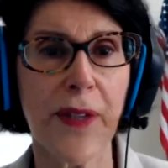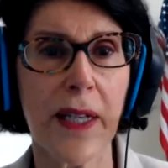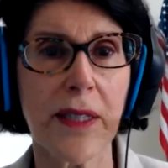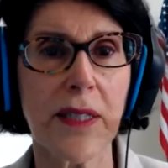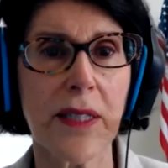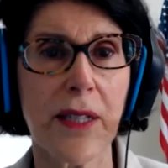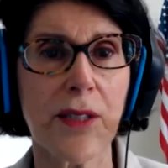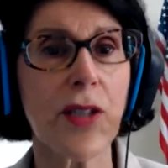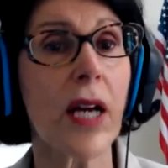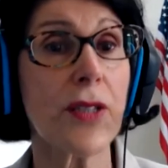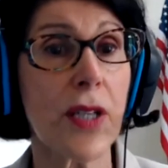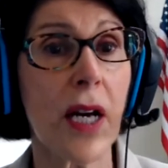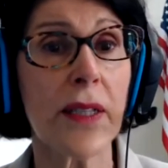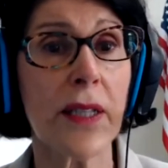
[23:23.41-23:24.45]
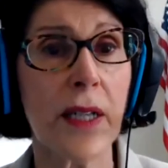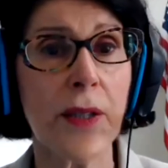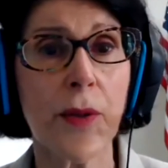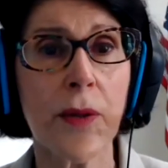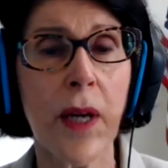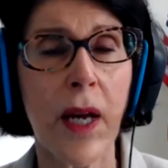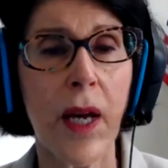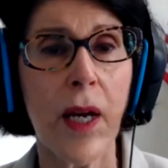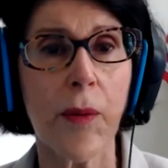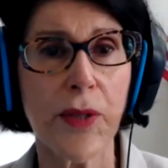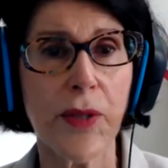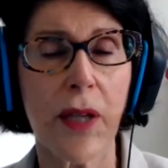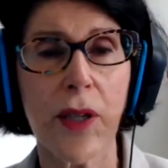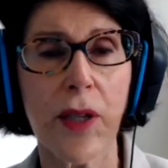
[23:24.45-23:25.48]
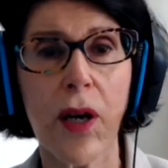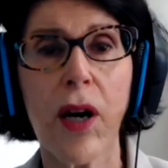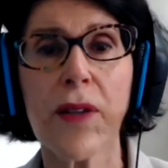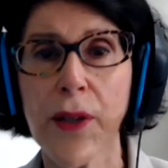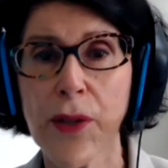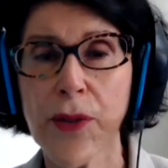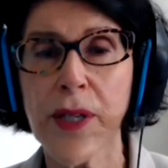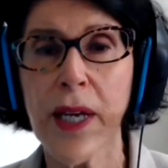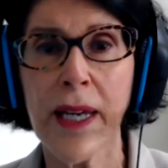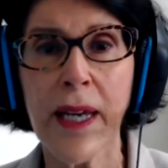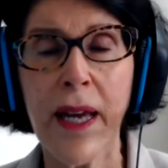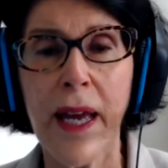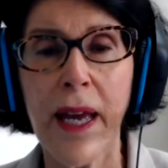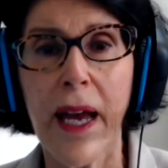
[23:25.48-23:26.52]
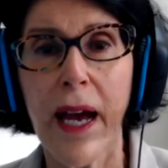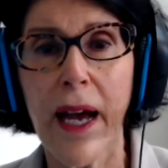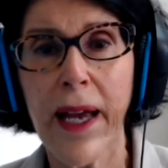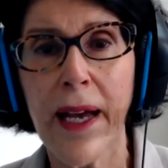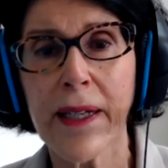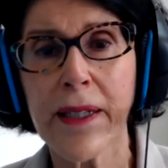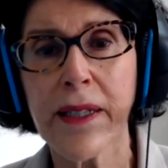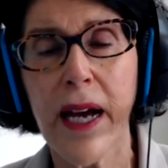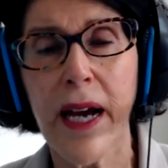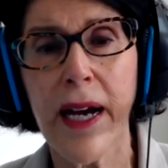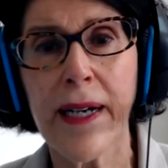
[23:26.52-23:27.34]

That's Tatiana, who was on the call the other day, and